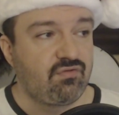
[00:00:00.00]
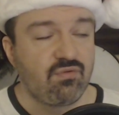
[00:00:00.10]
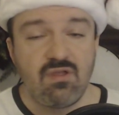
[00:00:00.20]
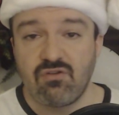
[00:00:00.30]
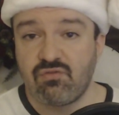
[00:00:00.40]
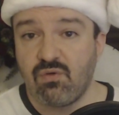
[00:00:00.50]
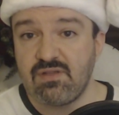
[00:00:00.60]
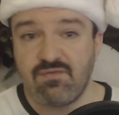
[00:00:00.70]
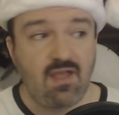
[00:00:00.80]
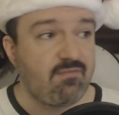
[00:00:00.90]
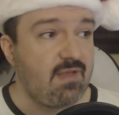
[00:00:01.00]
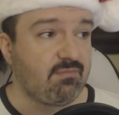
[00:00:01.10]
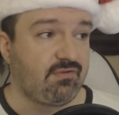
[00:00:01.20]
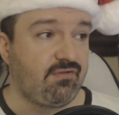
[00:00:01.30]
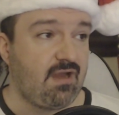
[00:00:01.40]
three hundred twenty-five
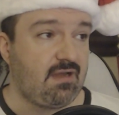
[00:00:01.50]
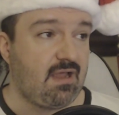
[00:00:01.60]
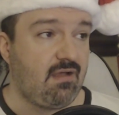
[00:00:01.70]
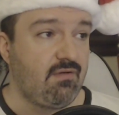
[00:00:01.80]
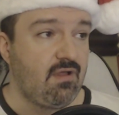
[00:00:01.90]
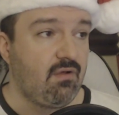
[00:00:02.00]
members right now.